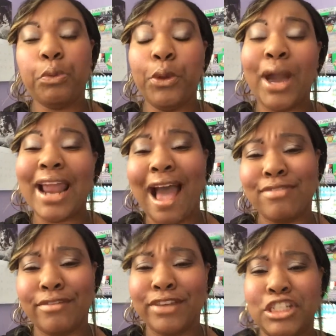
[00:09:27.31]
you gotta
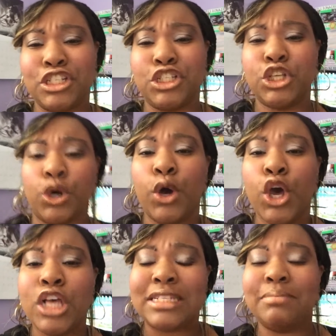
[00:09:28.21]
have the vision. So
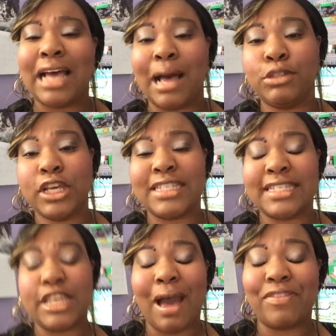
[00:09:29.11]
sometimes
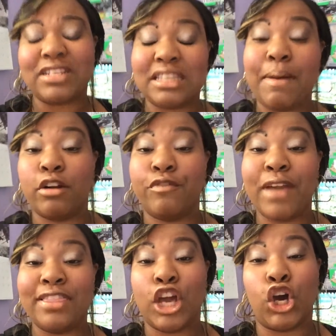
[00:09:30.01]
you have to step out on
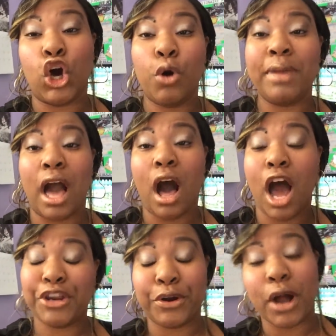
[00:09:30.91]
faith and go
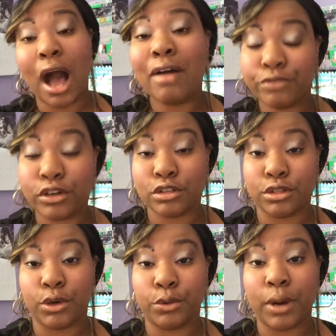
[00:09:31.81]
beyond your comfort
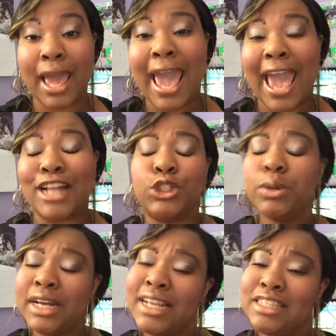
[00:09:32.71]
zone and
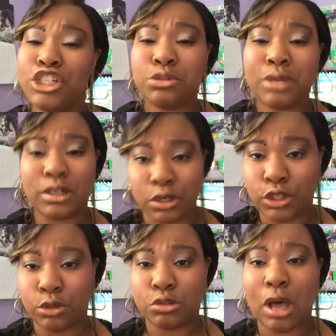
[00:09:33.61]
do what it is that you need to
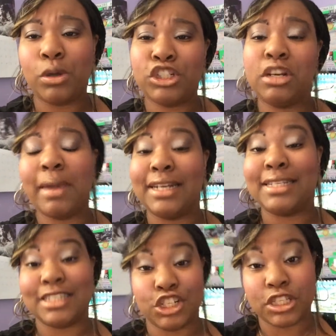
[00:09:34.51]
do. So I want you to make a
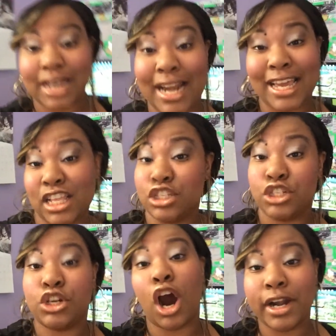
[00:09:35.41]
decision today to get
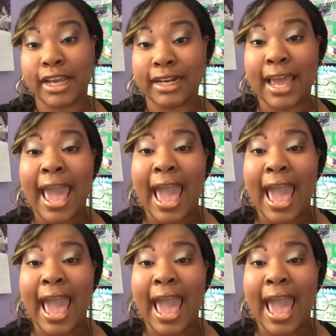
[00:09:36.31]
started